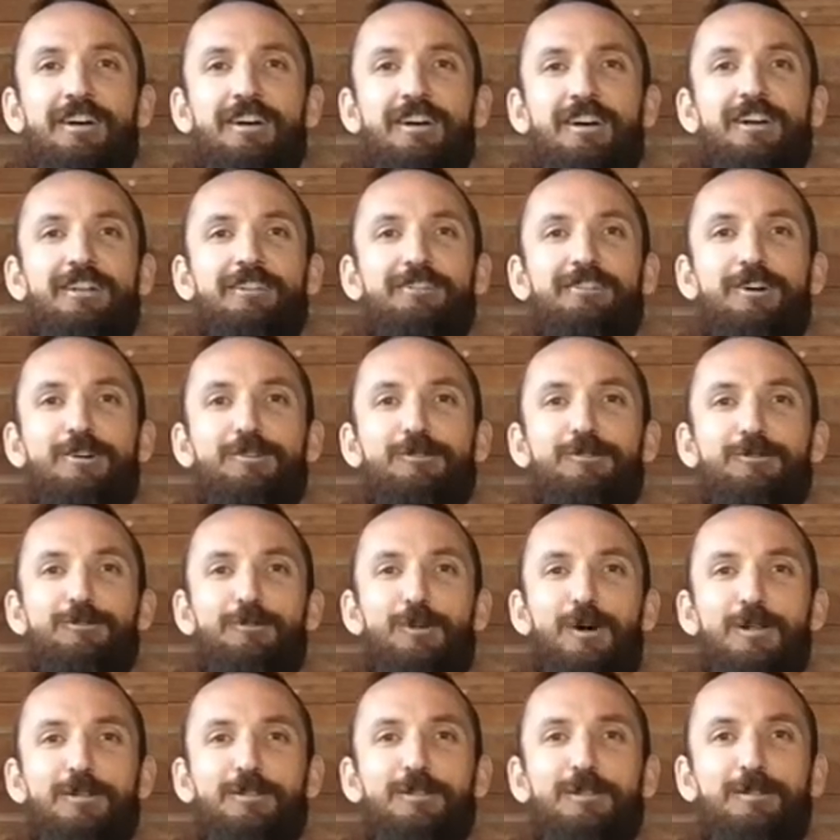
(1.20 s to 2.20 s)
Hello and
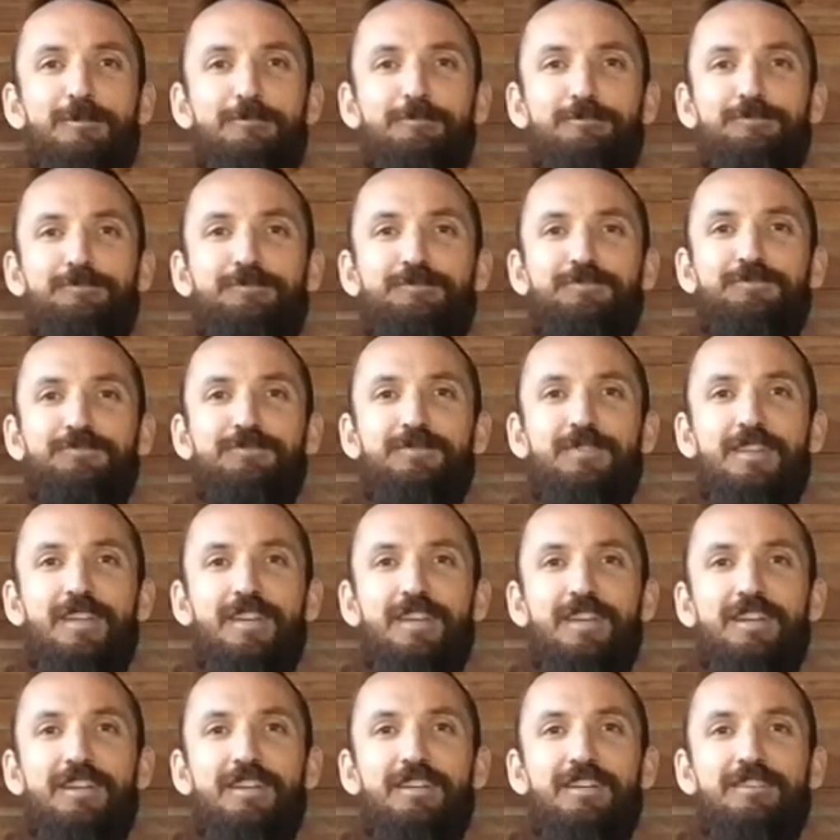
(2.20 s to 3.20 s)
welcome.
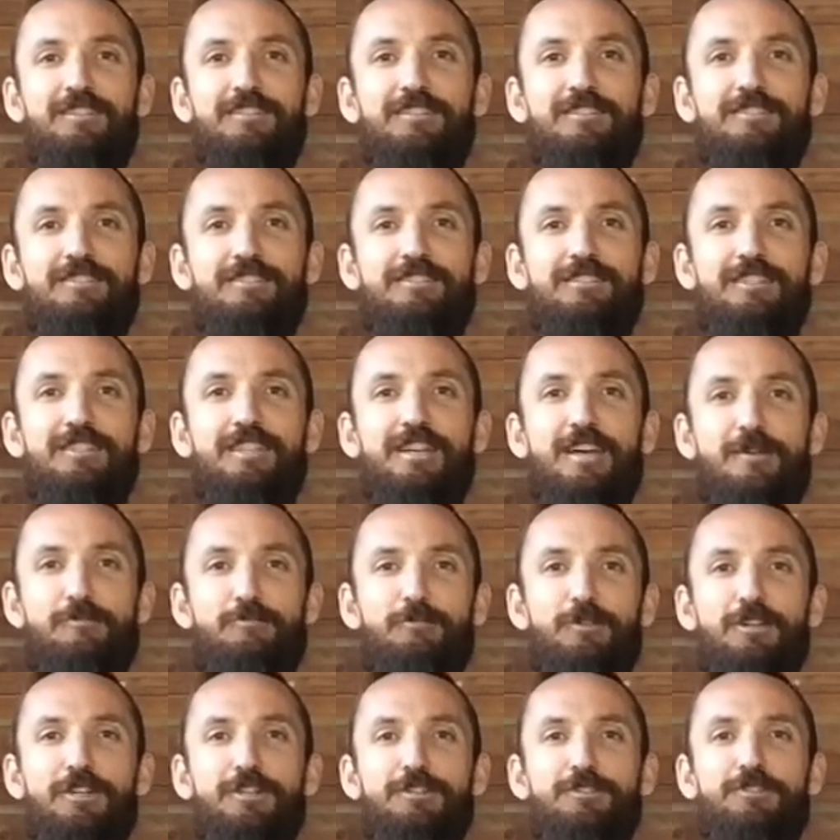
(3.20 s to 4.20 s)
Today I'm
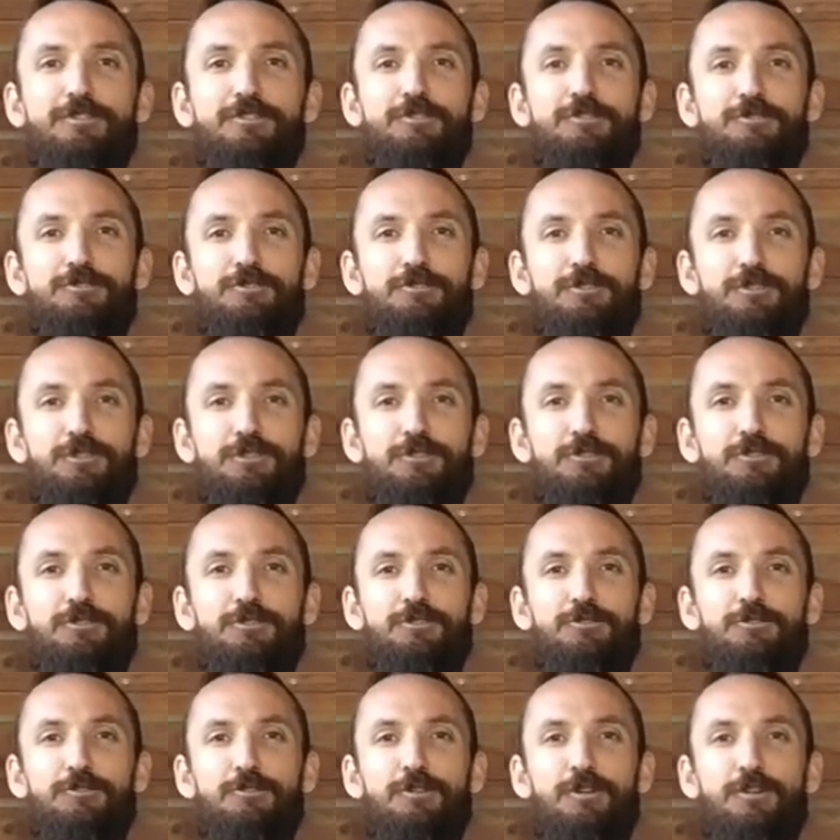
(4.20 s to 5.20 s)
going to introduce to
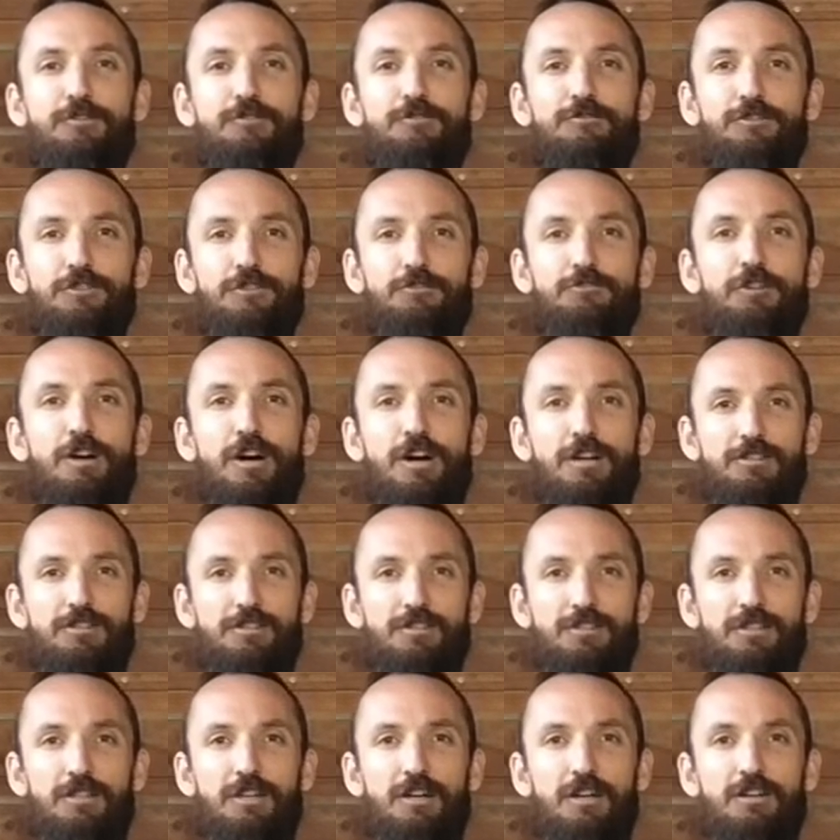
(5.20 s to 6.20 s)
you
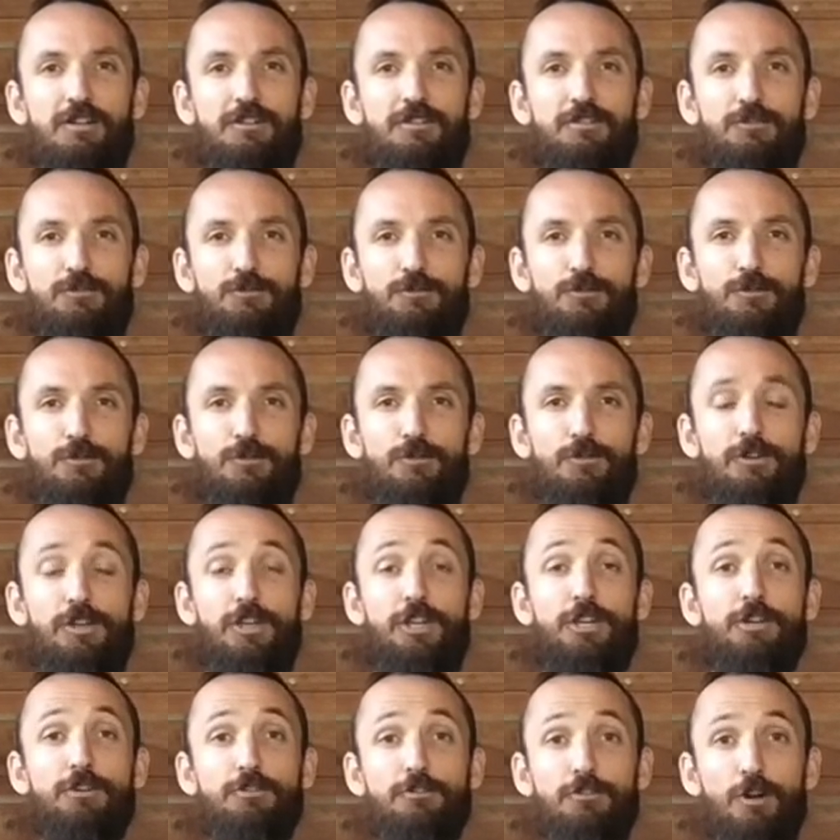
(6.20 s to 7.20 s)
Virasana, or
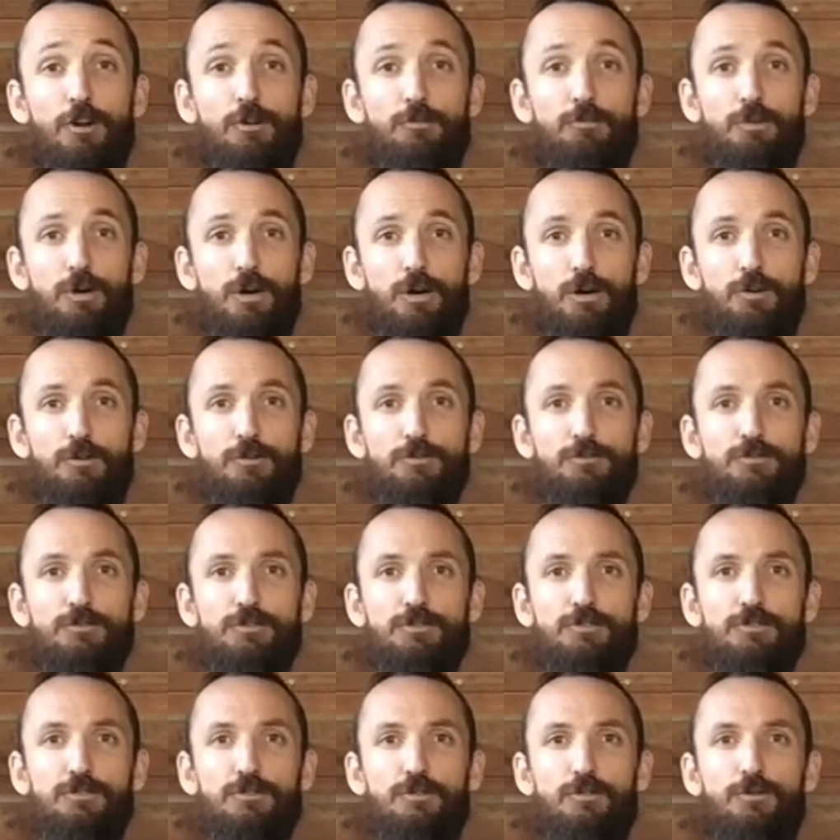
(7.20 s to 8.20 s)
hero
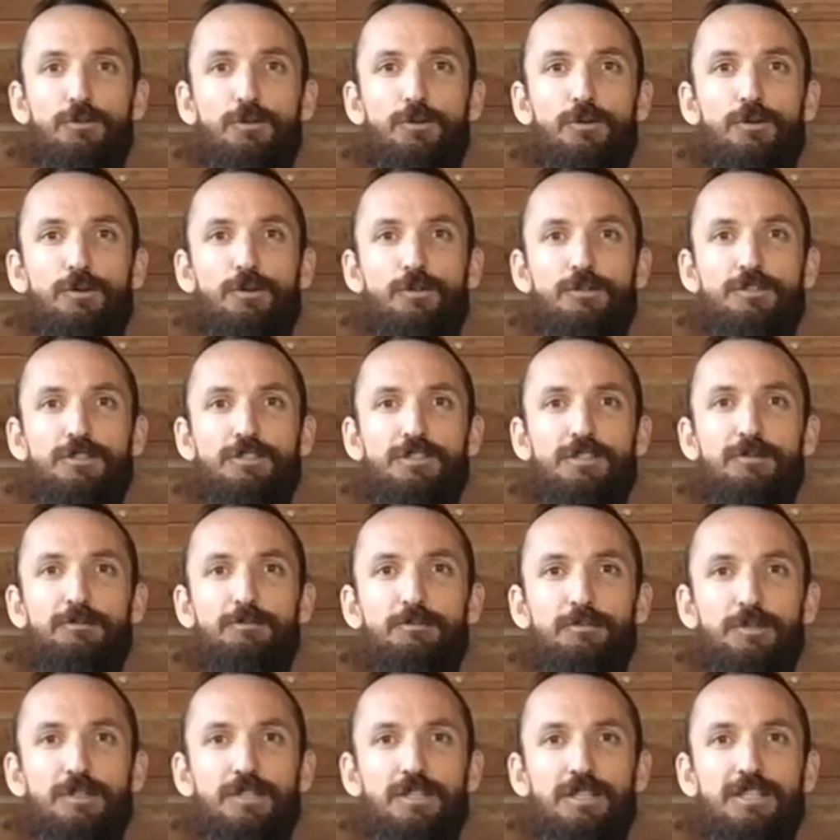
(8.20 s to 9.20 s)
pose, or
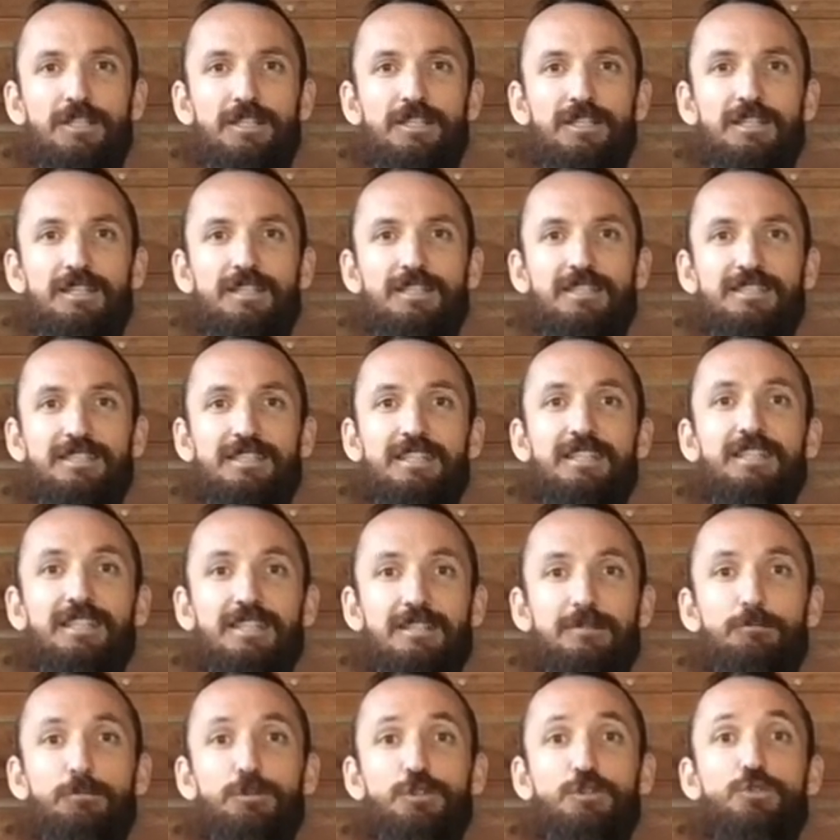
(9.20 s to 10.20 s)
simply
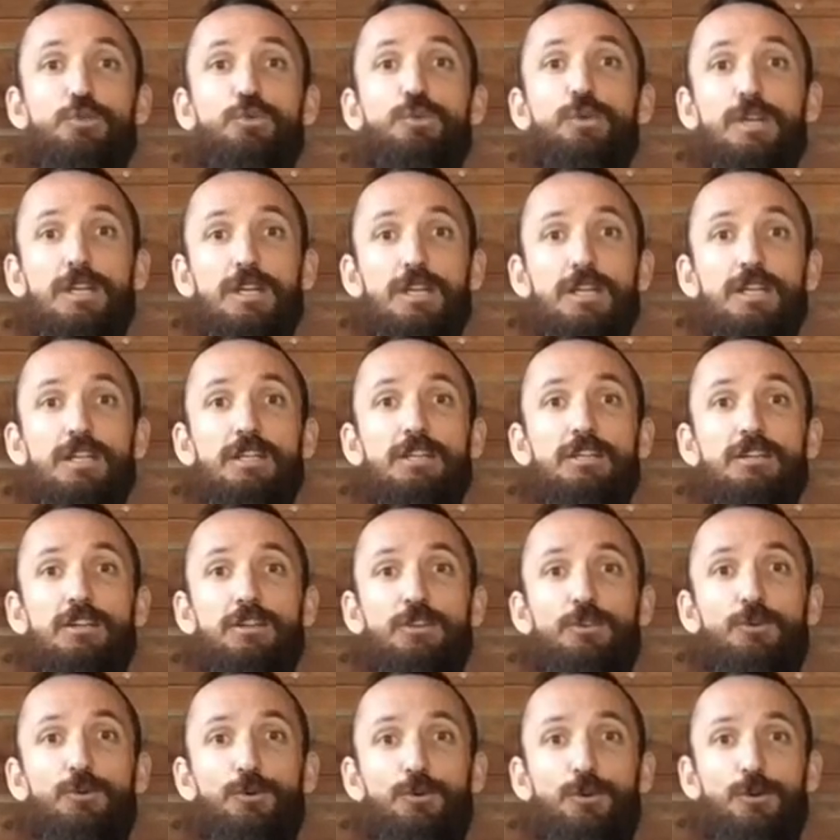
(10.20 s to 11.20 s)
sitting between
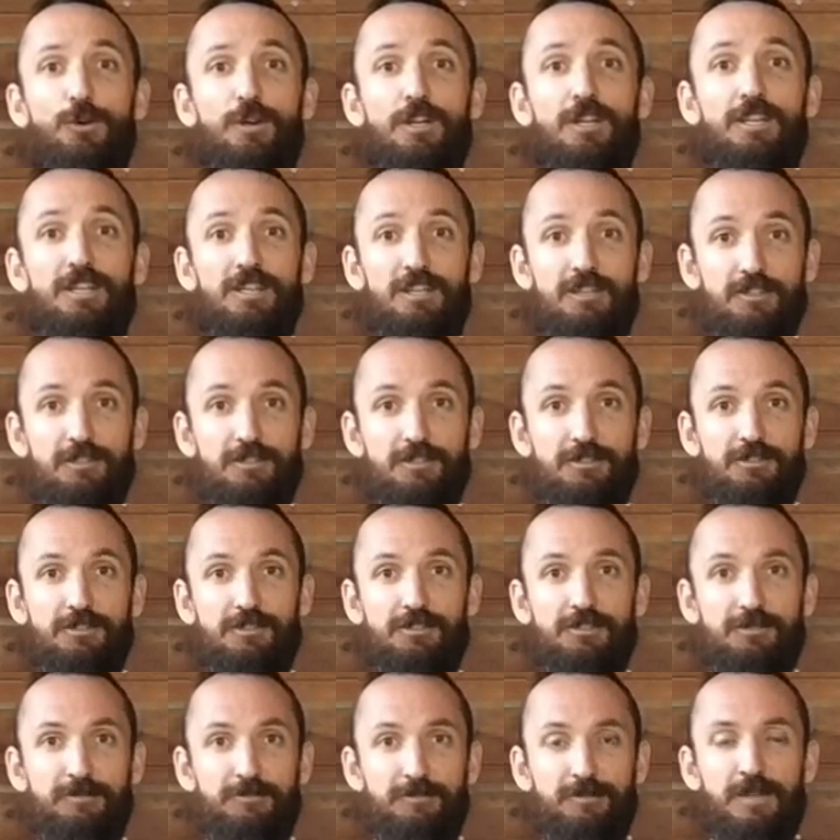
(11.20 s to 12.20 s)
your
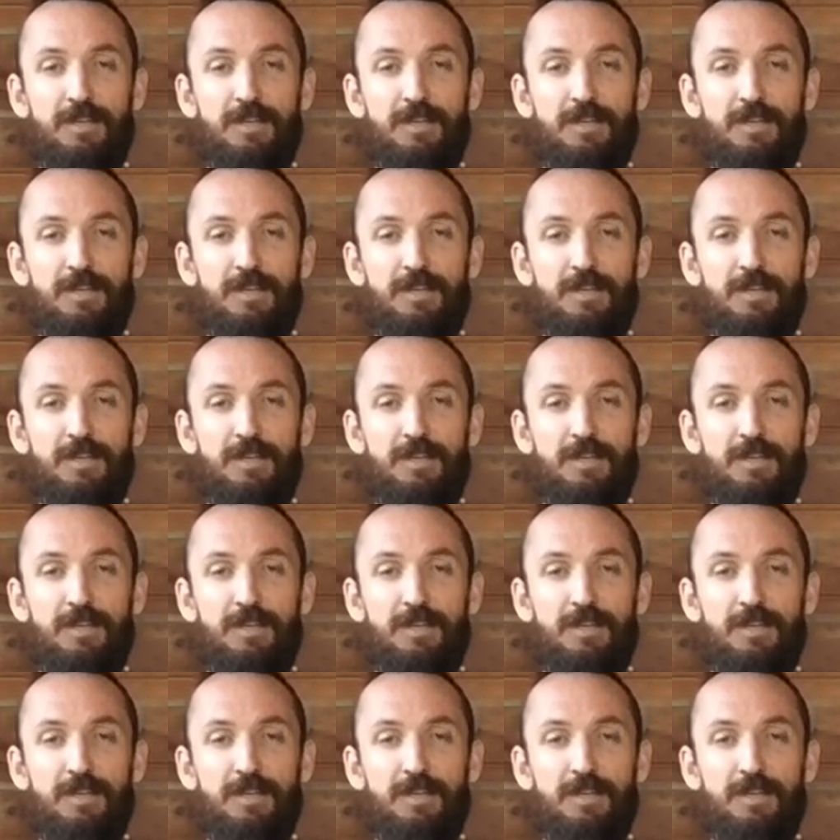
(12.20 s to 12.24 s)
heels.